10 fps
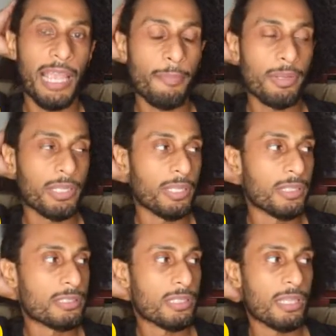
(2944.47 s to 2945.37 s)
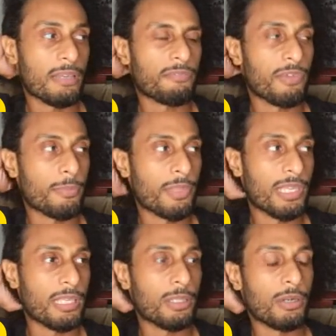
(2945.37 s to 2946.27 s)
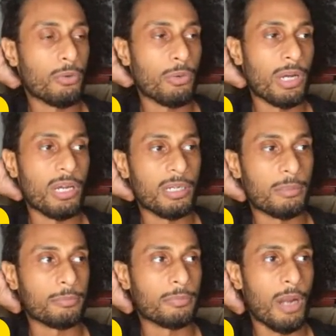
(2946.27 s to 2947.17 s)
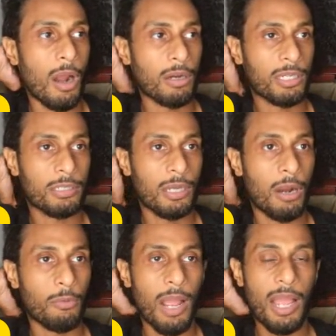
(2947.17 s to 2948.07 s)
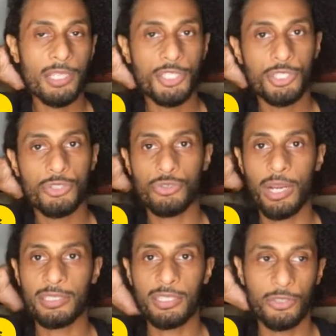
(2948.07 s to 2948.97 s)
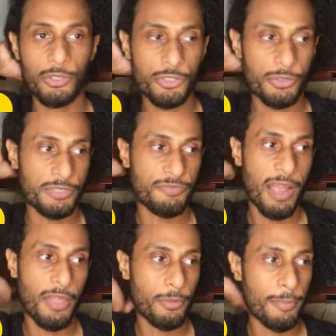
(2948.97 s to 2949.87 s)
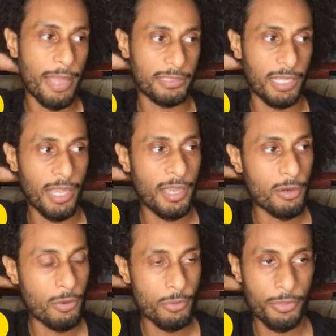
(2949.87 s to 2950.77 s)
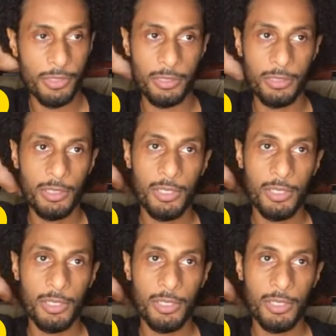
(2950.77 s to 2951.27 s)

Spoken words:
happening in this thing, from the, you know, Arash trying to nurture his father back to health, and